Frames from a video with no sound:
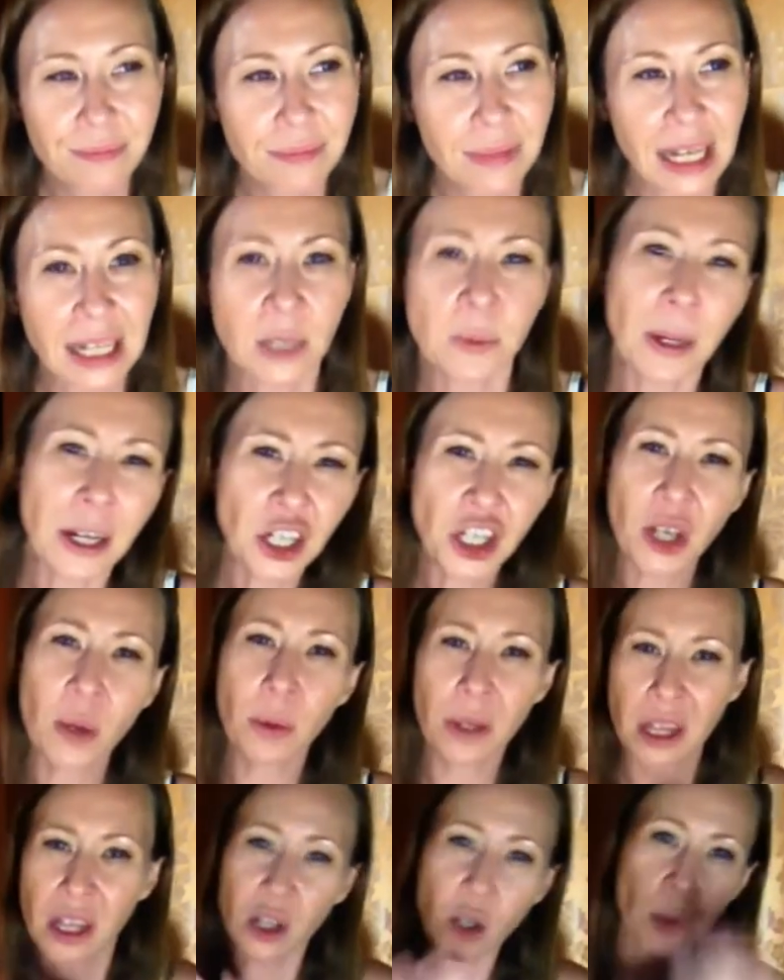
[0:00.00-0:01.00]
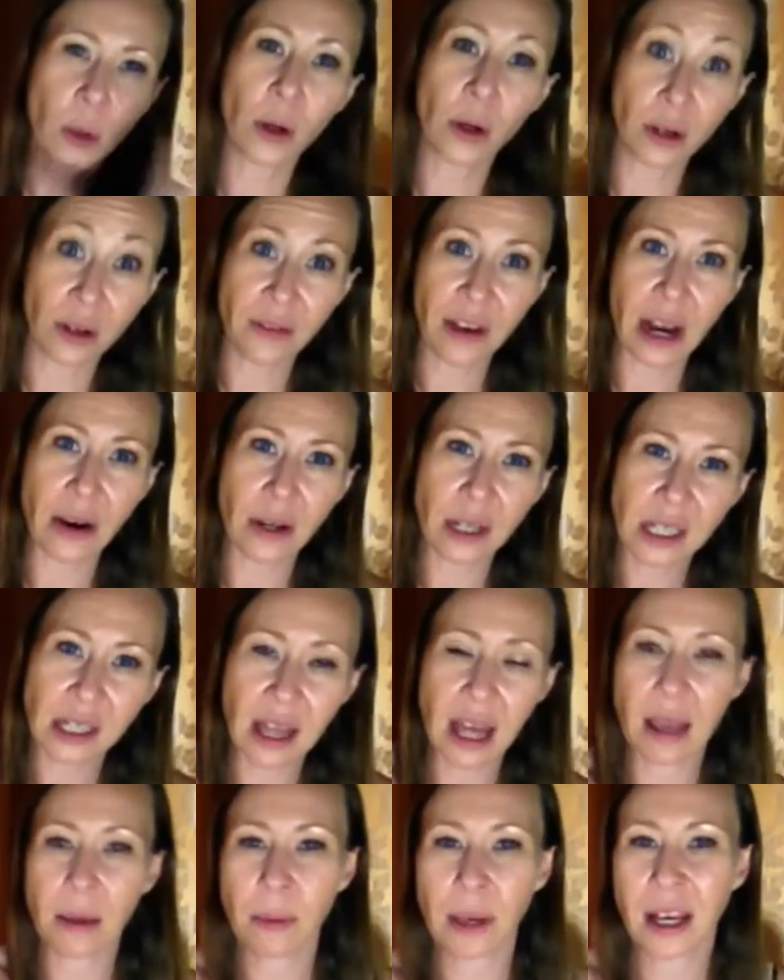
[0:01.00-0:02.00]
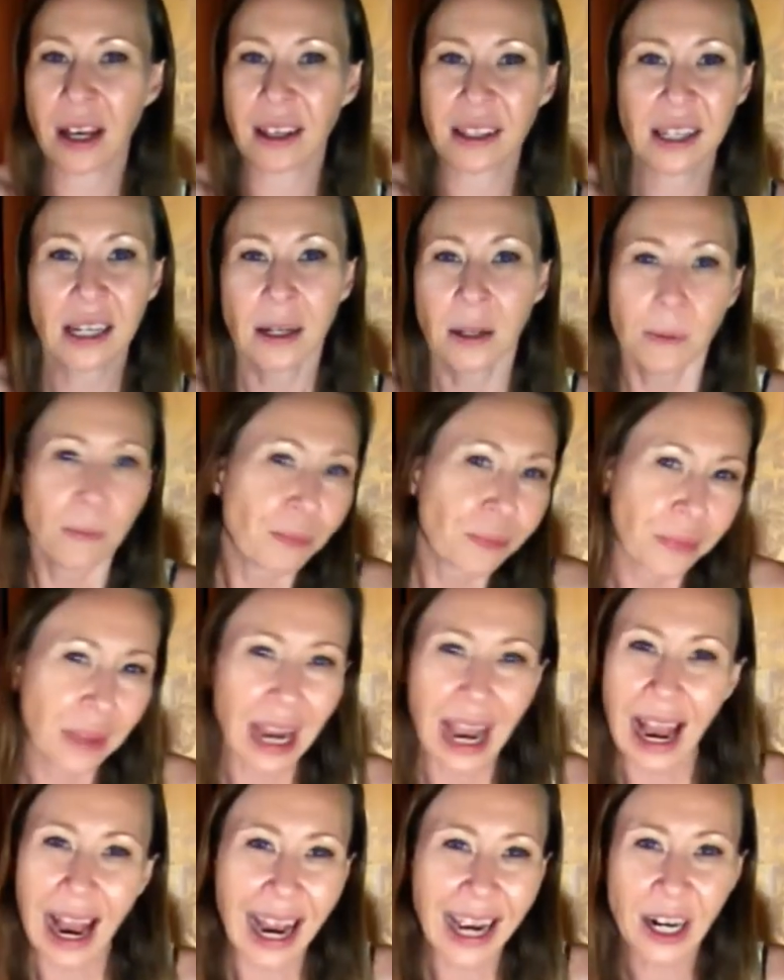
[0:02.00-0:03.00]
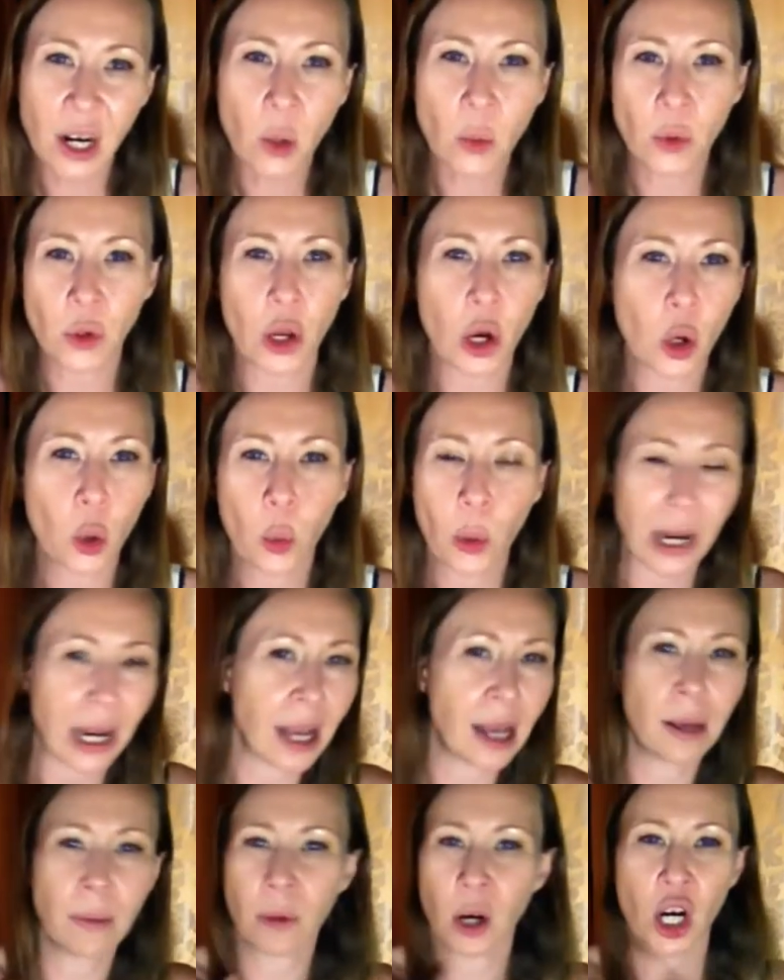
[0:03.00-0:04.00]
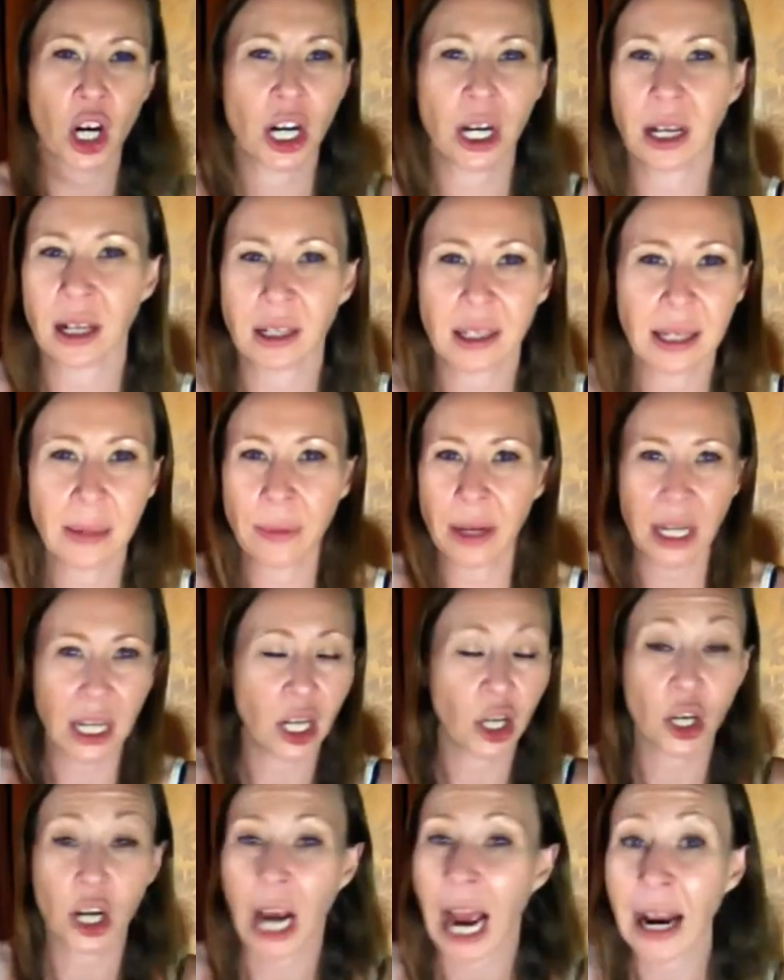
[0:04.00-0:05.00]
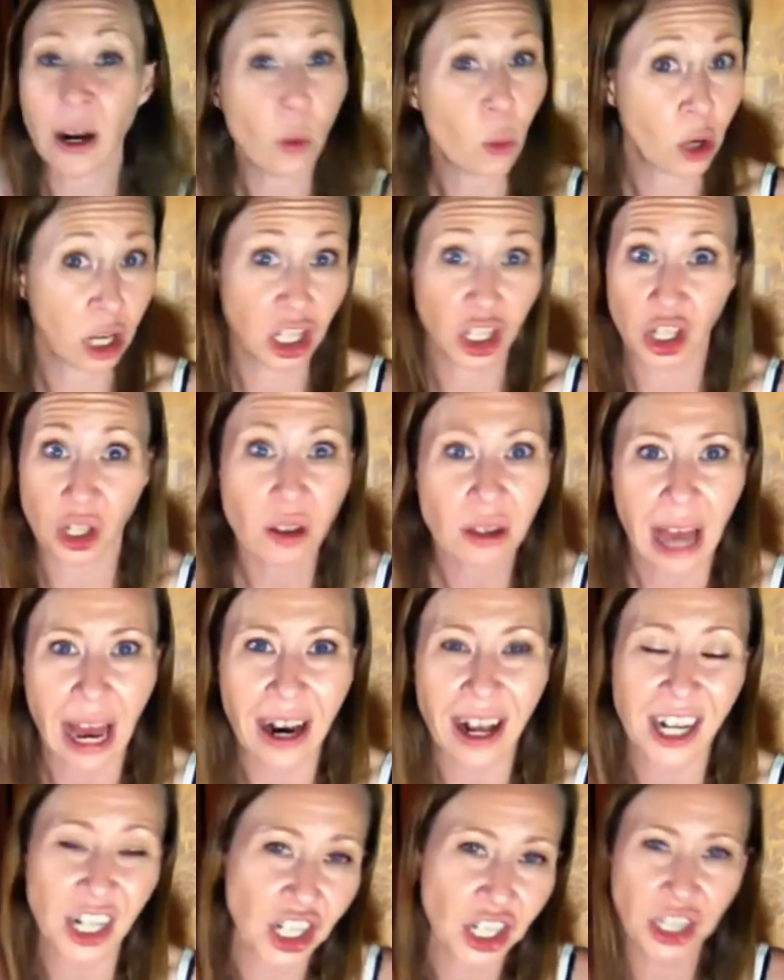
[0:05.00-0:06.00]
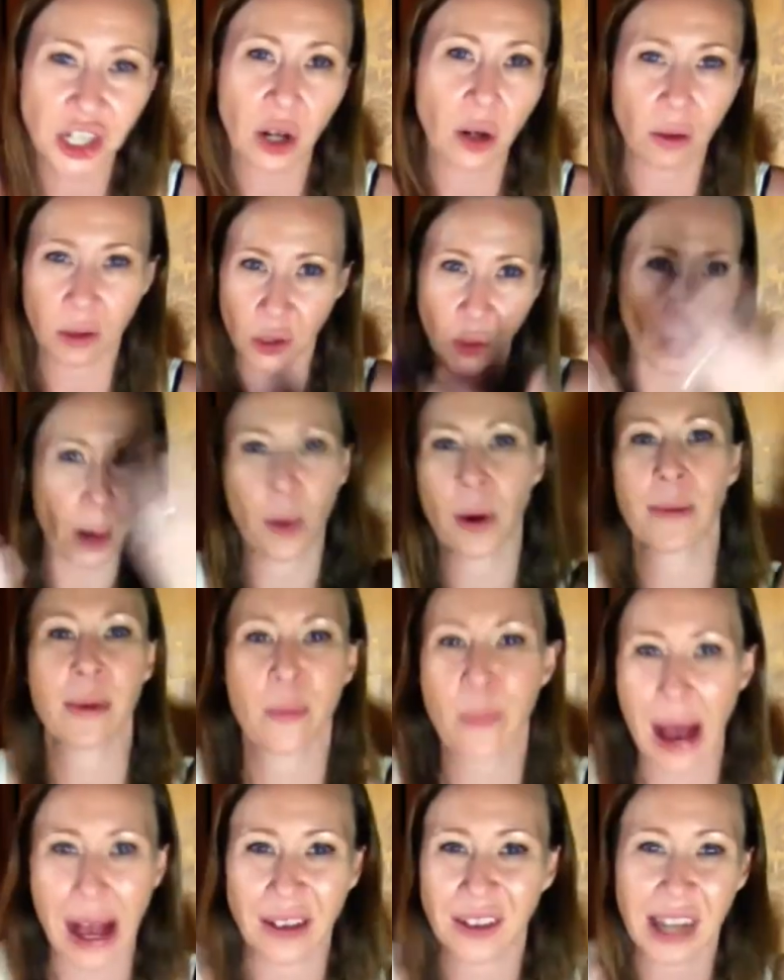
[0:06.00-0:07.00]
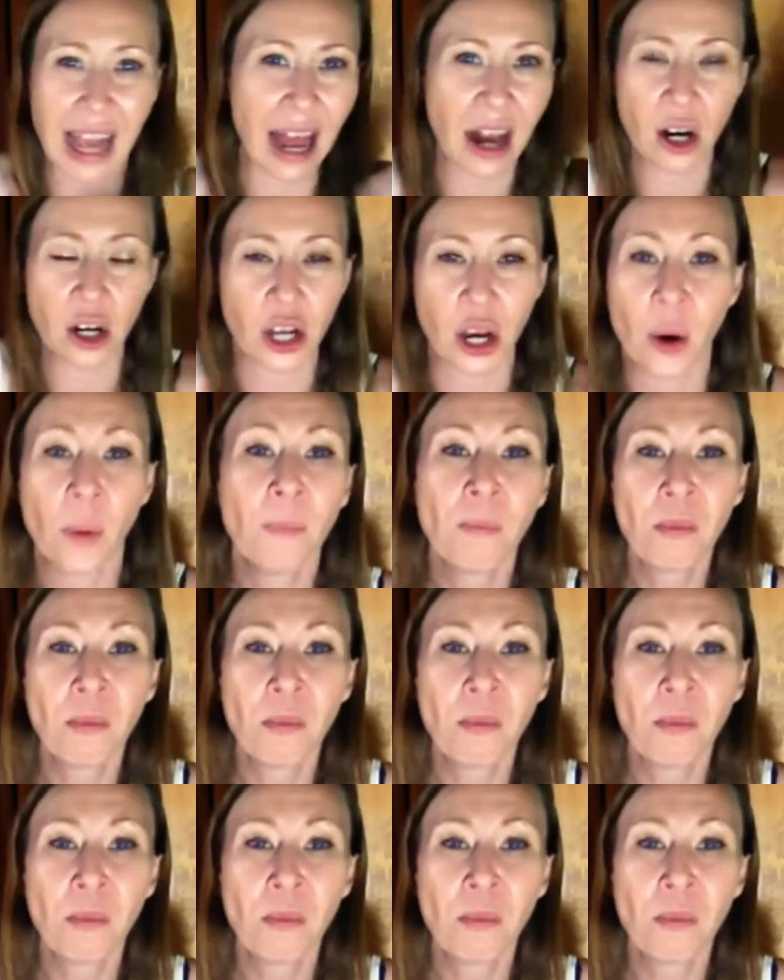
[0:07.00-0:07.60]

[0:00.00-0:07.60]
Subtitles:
especially with the coronavirus thing, because I don't know when I am hurting somebody, or I don't want to do that. I just don't. So I wear my mask. I don't know.